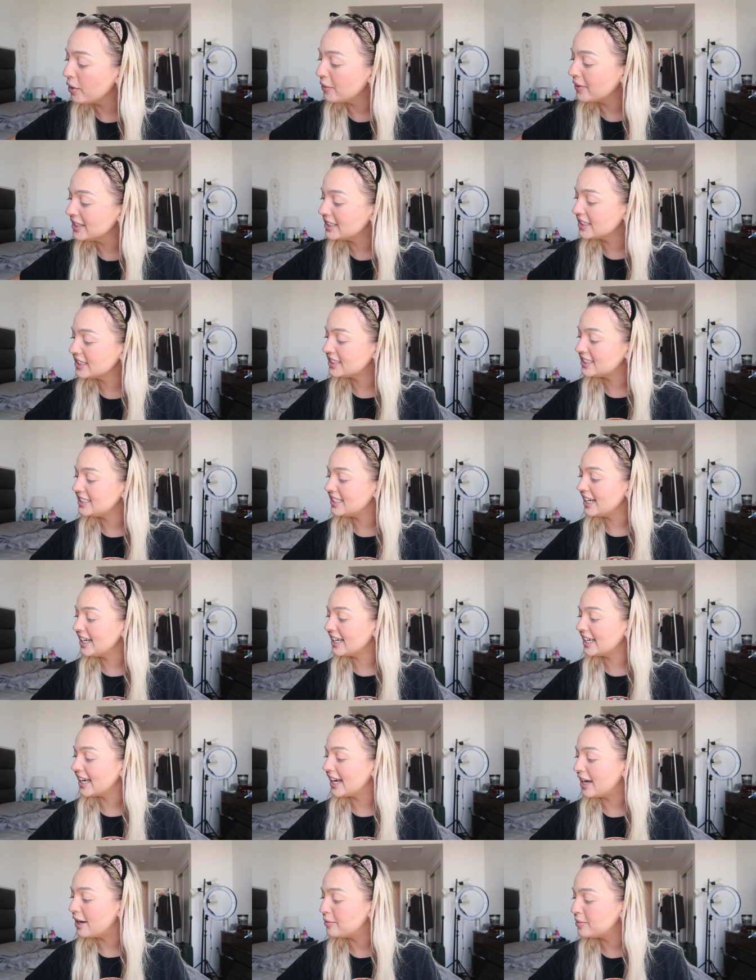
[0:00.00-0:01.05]
we went to Snake
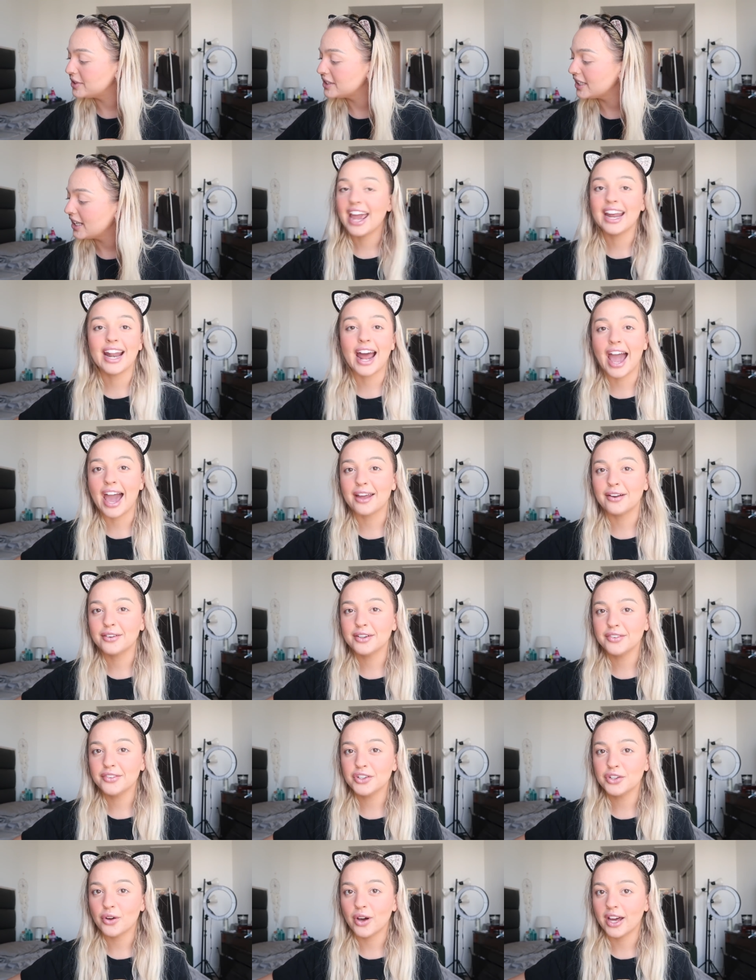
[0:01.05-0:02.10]
Hips, and I don't
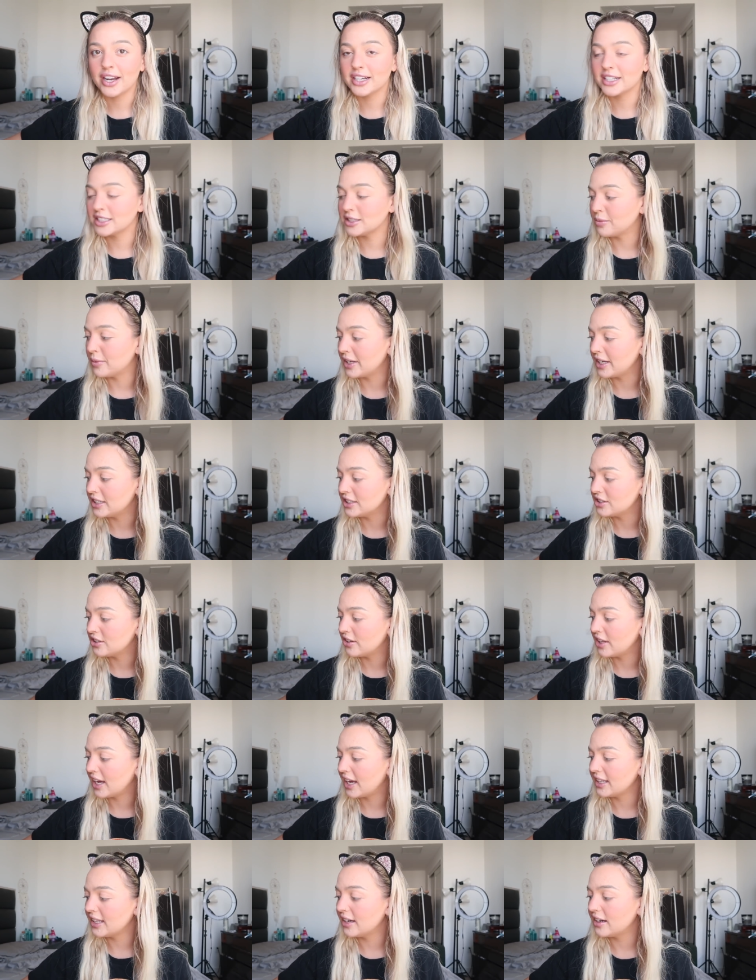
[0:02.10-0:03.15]
even know how to explain it. So
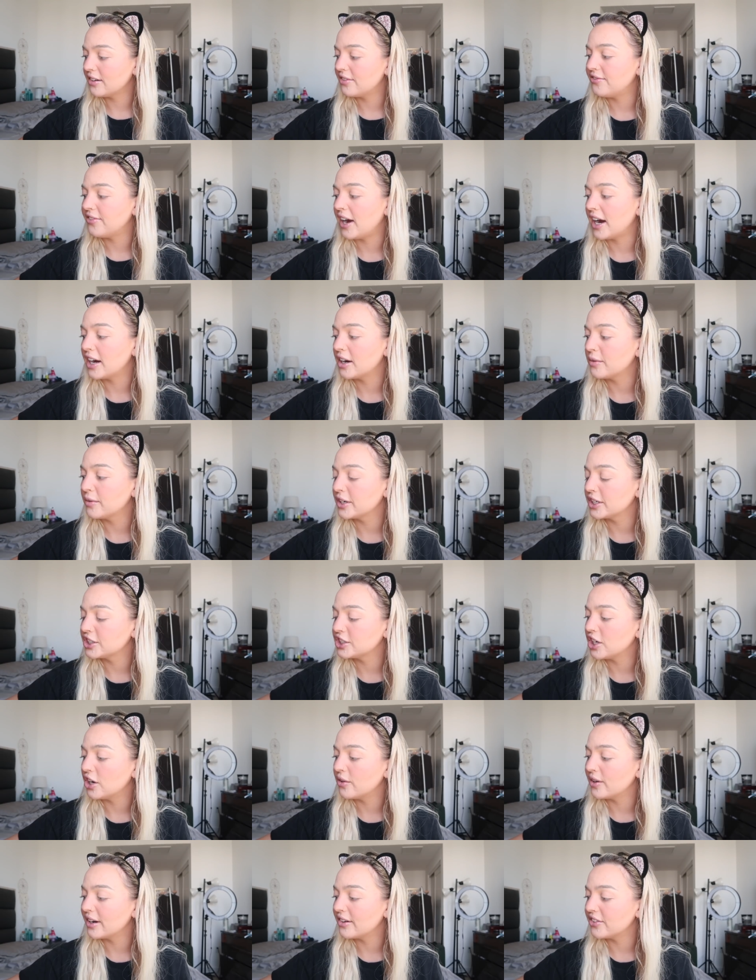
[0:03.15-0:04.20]
they had like a fireworks
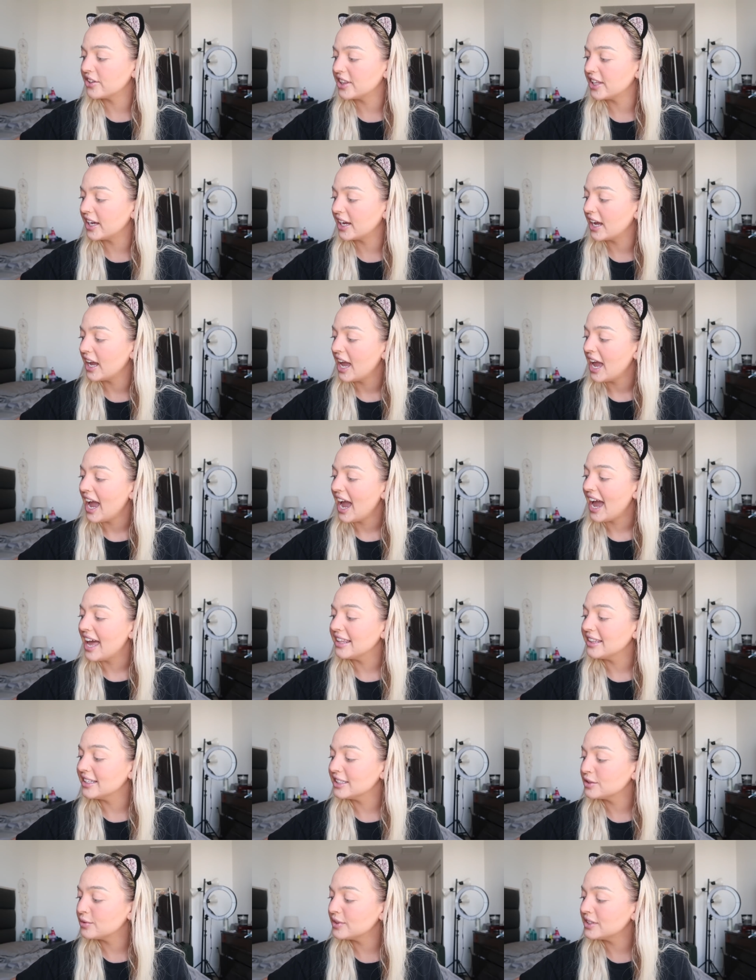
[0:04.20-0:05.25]
show and everything,
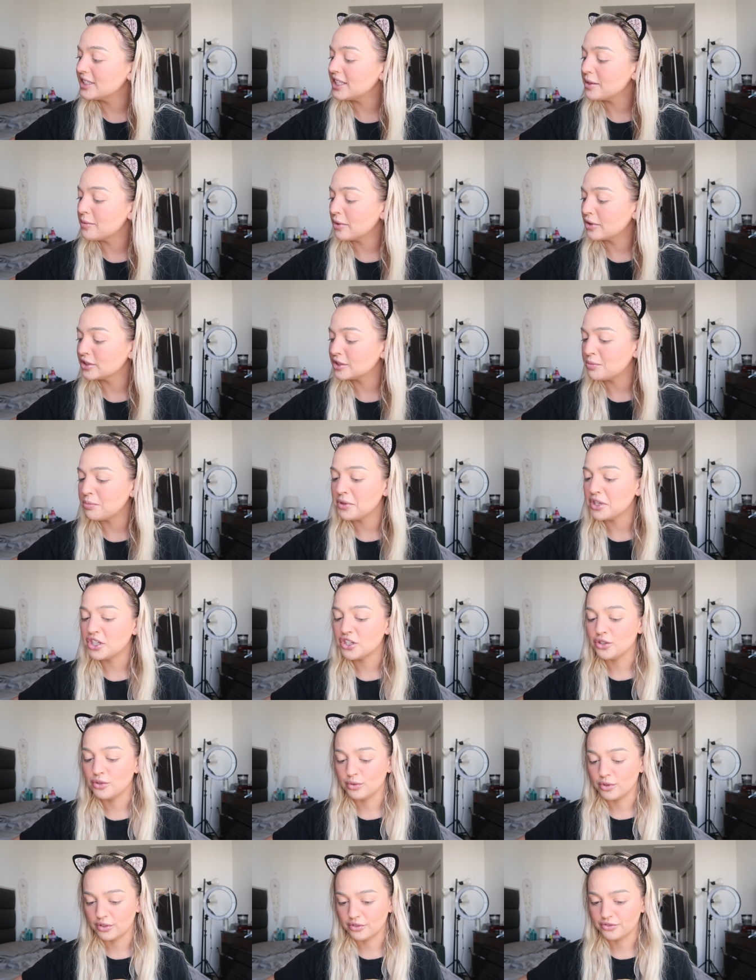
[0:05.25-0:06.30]
and this was the most
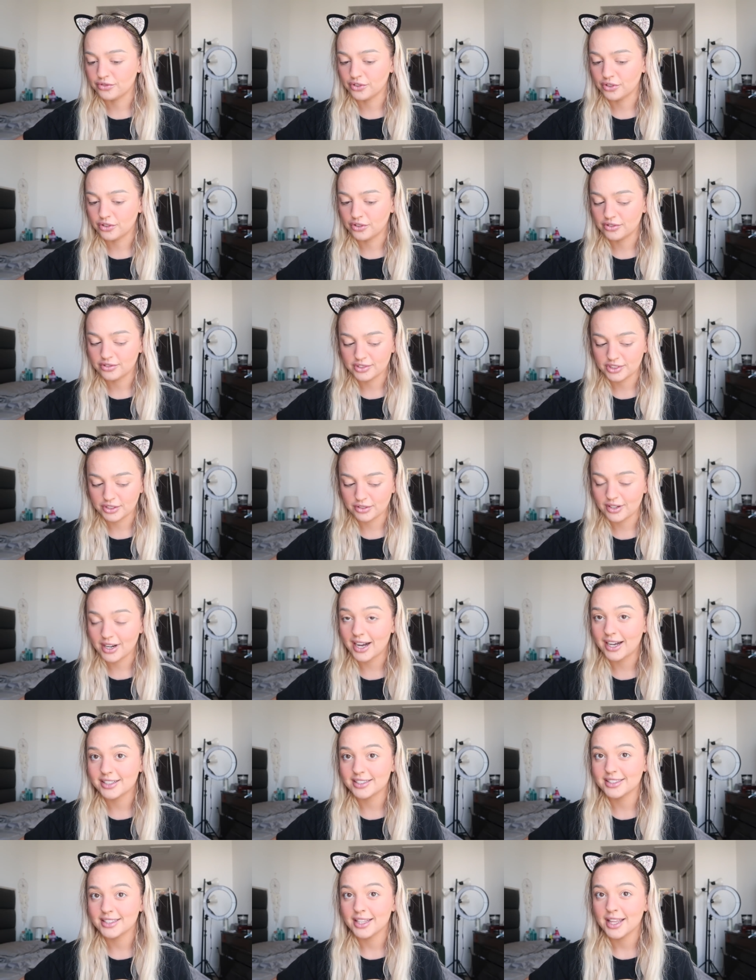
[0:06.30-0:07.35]
beautiful, you
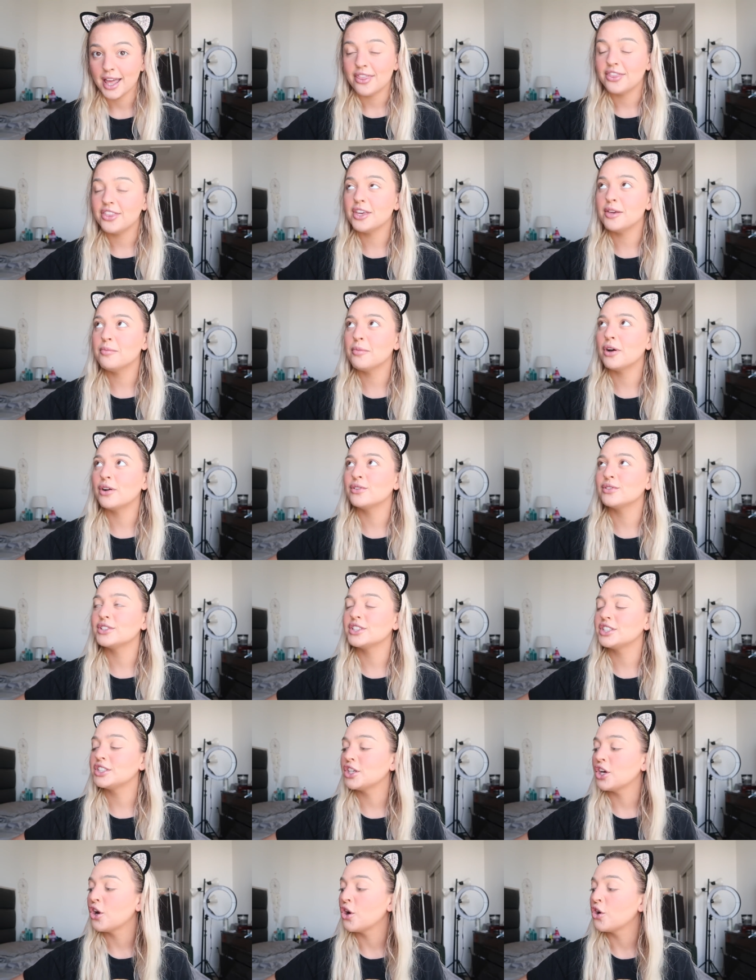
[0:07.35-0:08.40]
guys. The
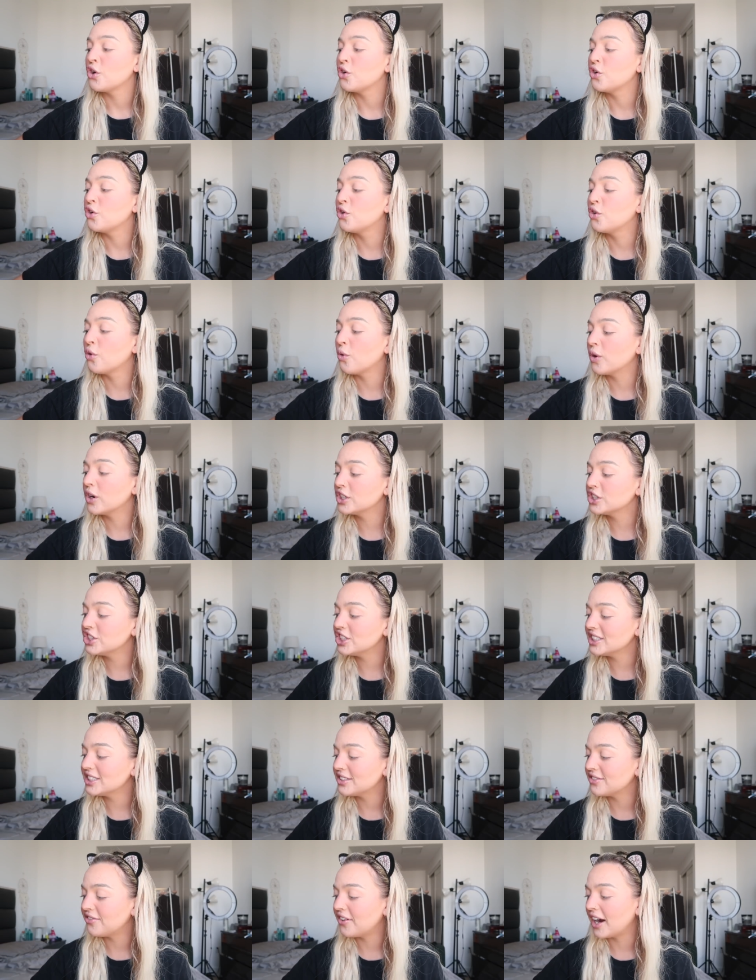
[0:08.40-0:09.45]
most
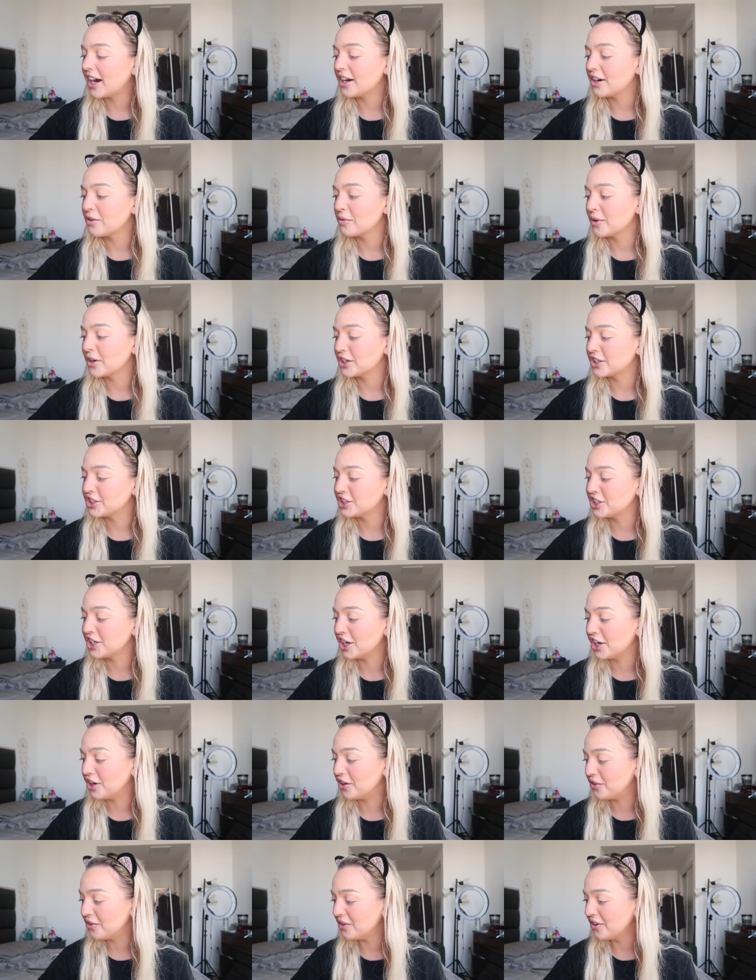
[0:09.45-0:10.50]
gorgeous fireworks
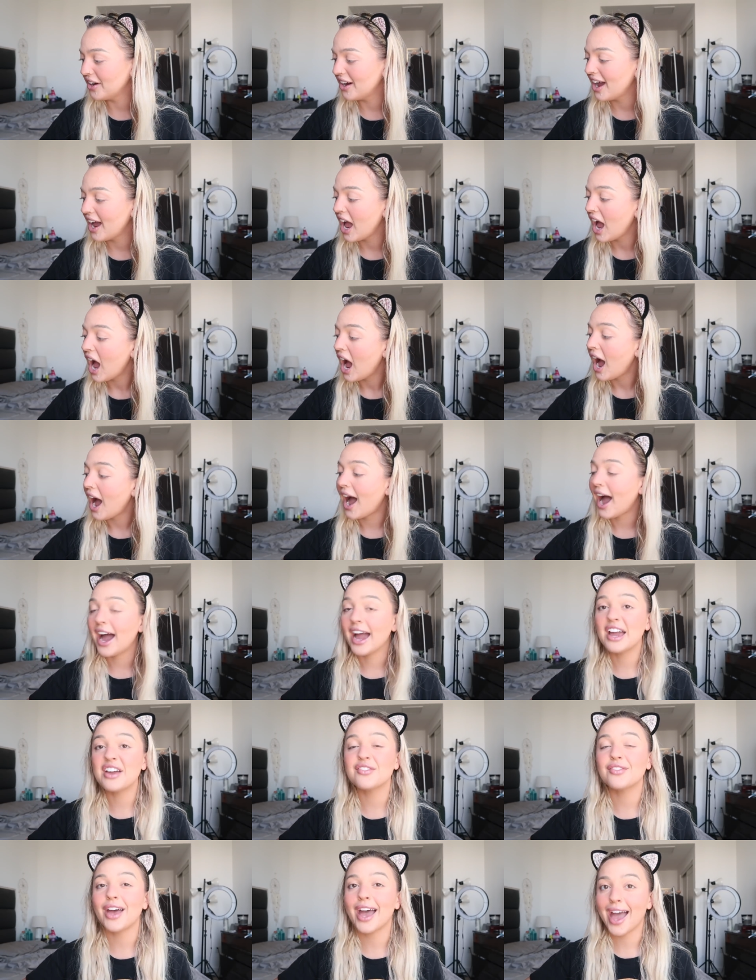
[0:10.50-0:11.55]
show
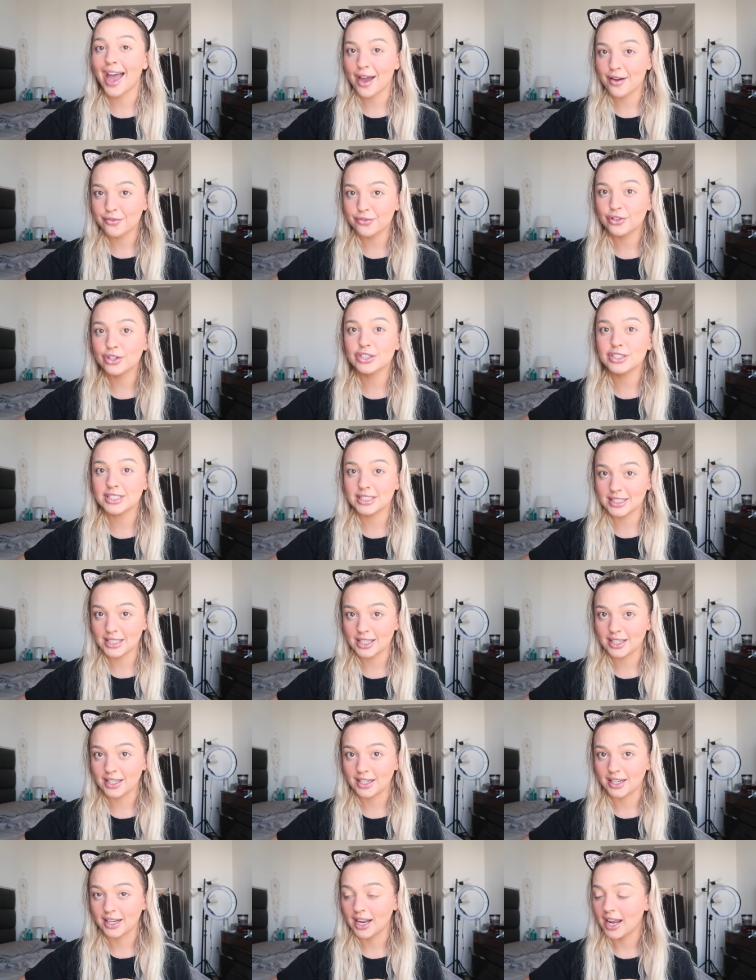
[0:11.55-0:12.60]
I've ever
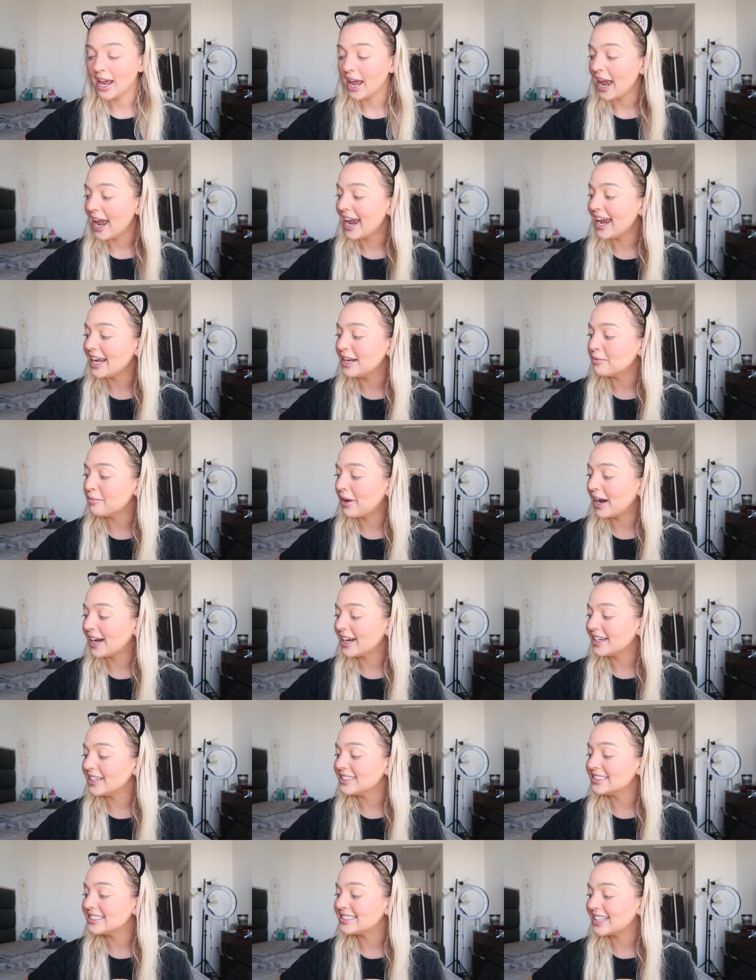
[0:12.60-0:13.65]
seen in my
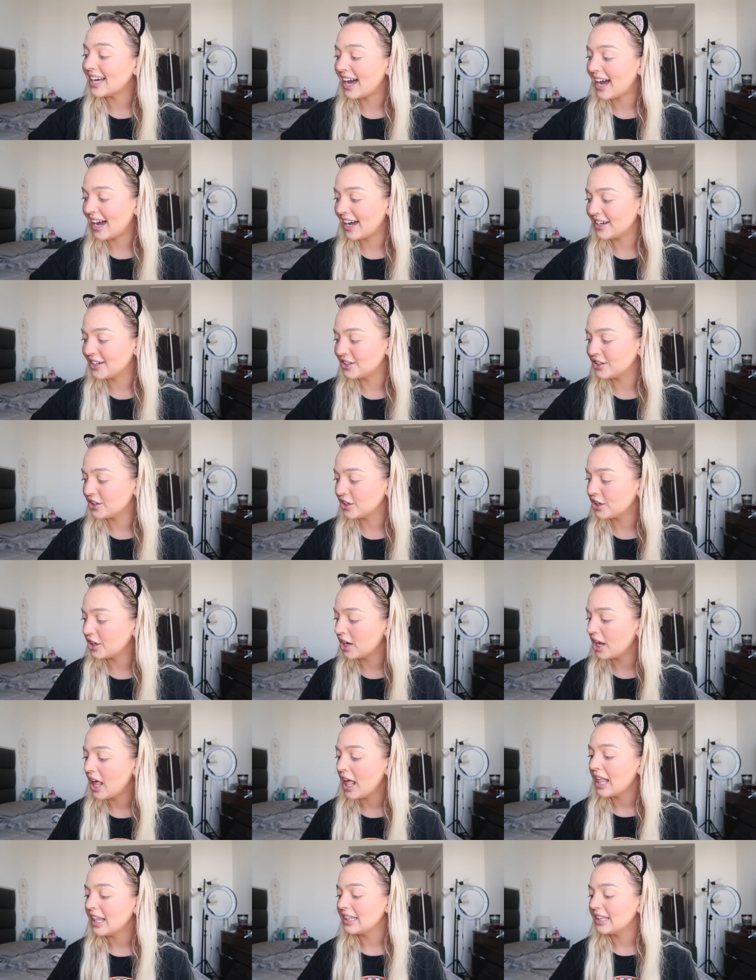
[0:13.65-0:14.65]
entire